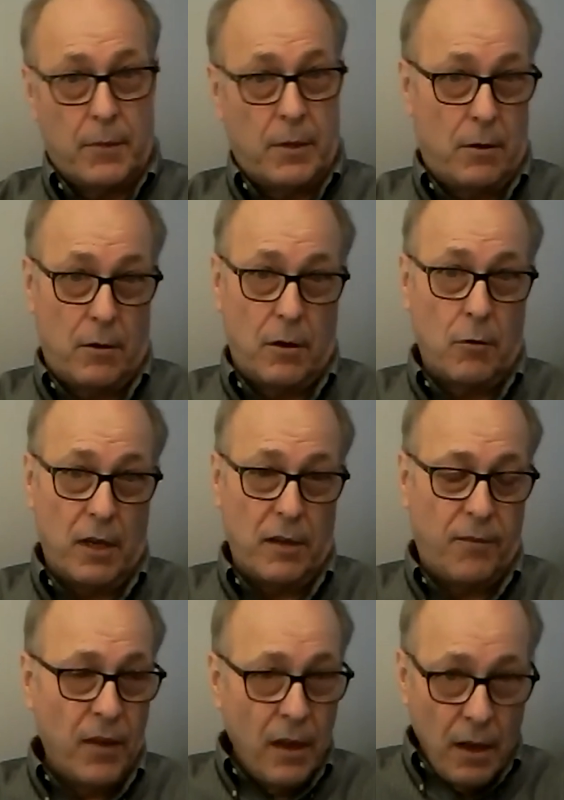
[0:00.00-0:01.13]

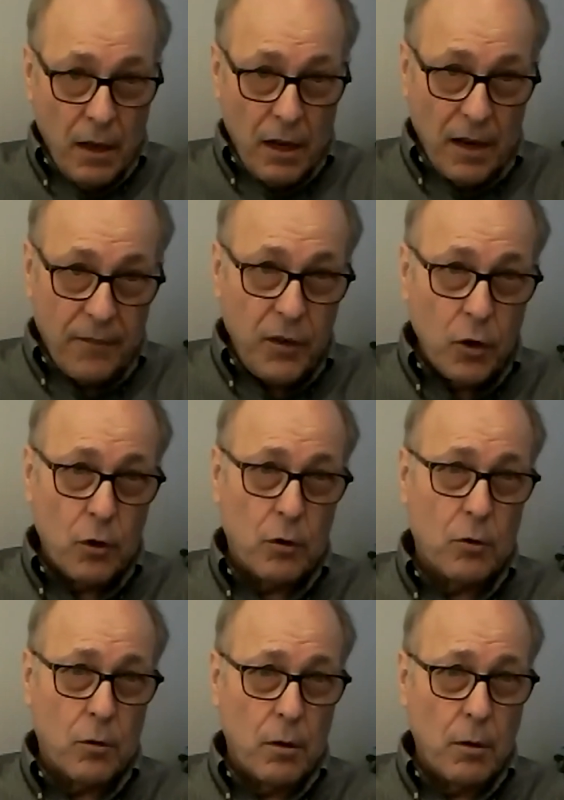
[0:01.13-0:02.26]
If
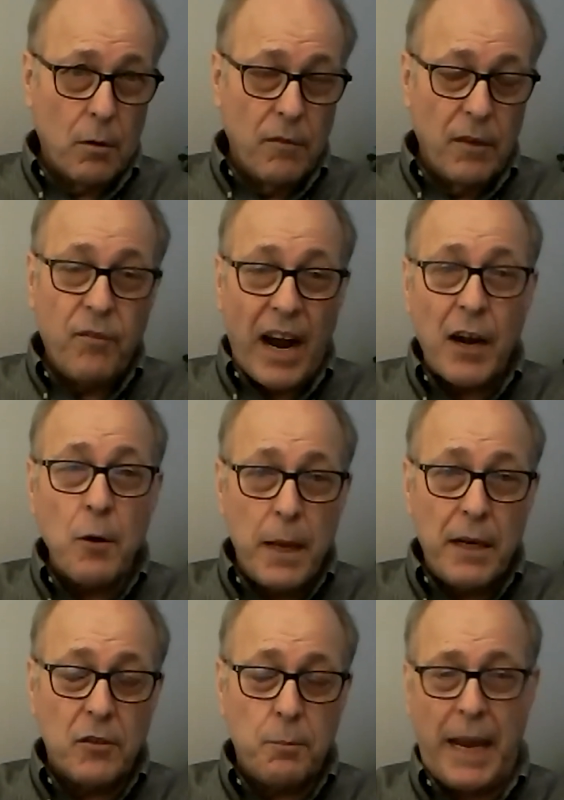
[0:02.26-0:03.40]
your
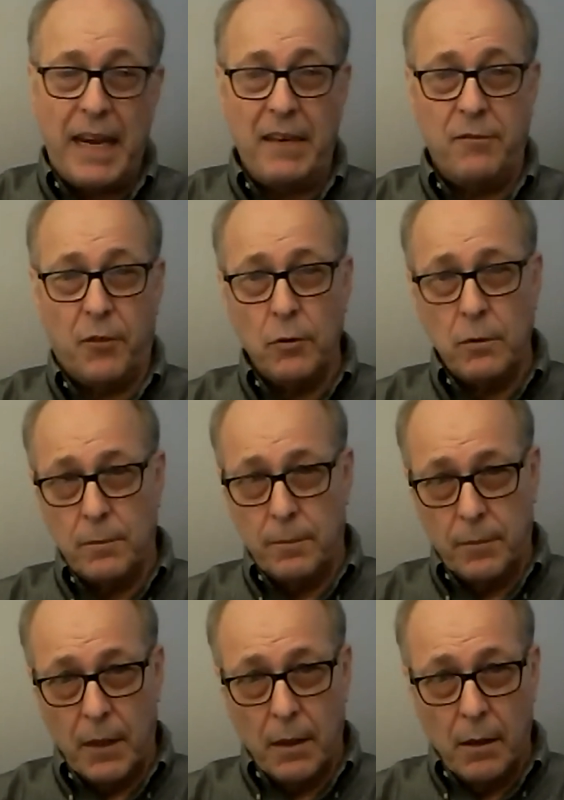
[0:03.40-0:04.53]
environment is painful,
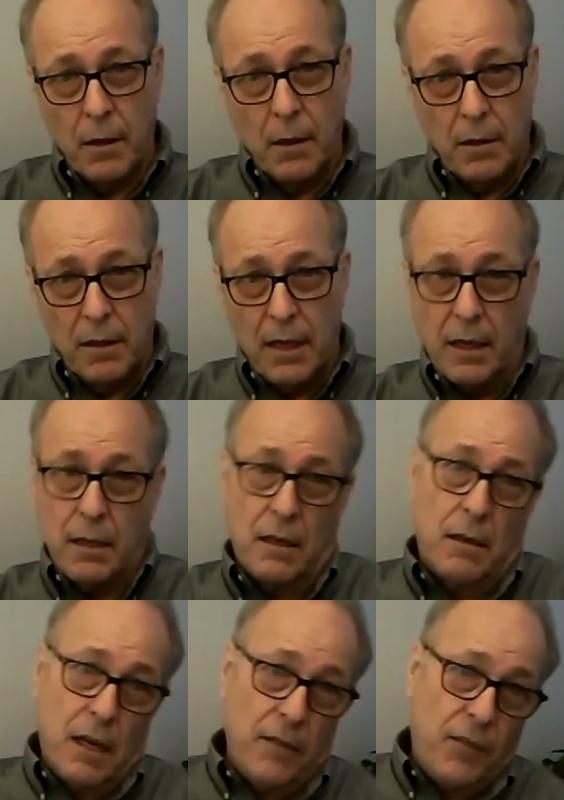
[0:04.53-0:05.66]

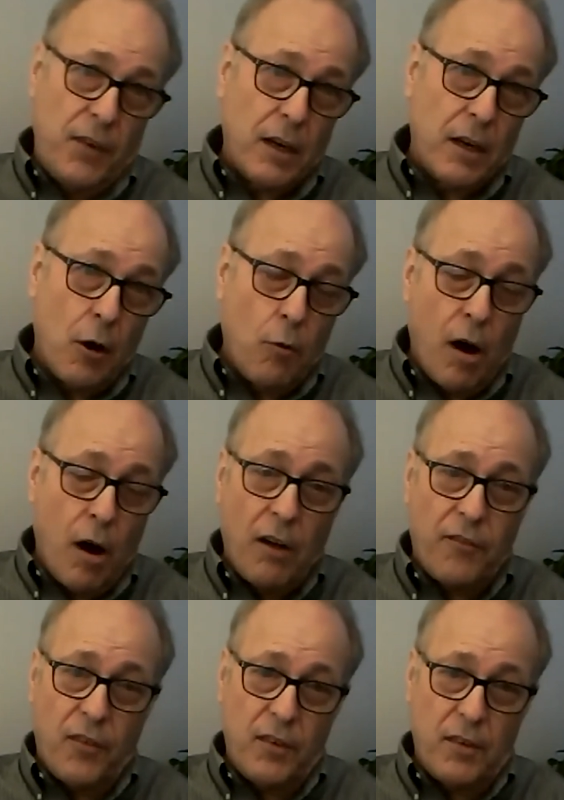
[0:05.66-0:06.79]
then if you go
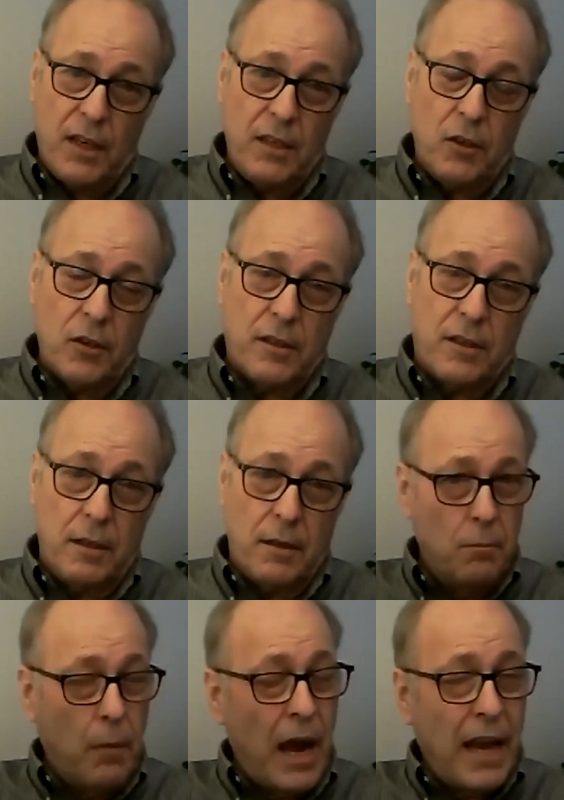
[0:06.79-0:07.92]
off in your
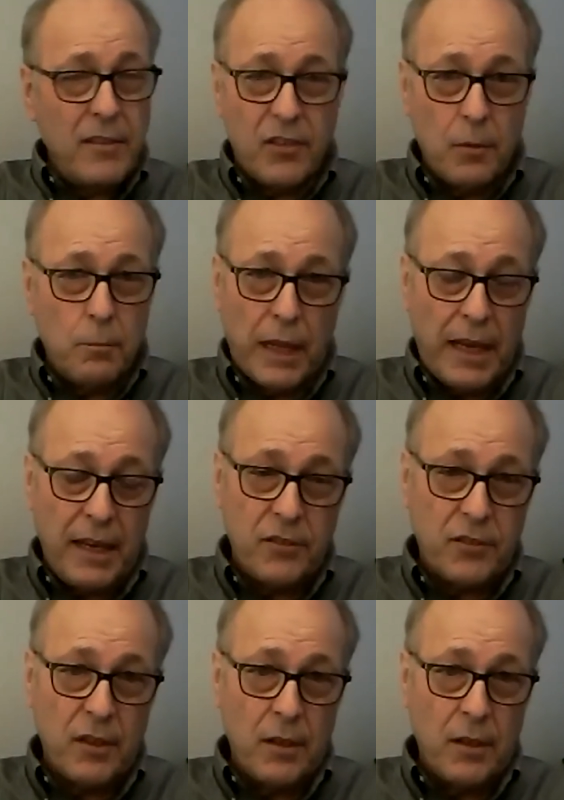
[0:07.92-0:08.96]
mind someplace,